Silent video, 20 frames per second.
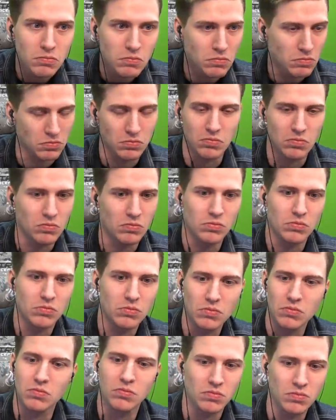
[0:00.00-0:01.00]

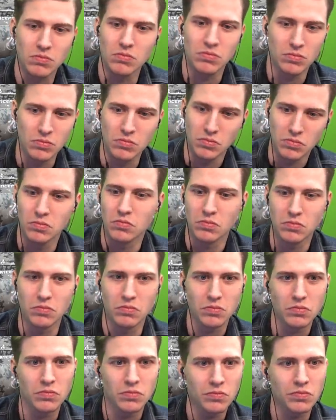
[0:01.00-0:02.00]

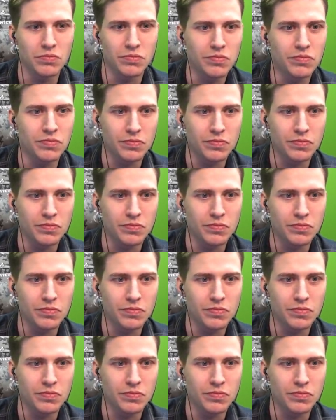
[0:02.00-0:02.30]
(no one is talking)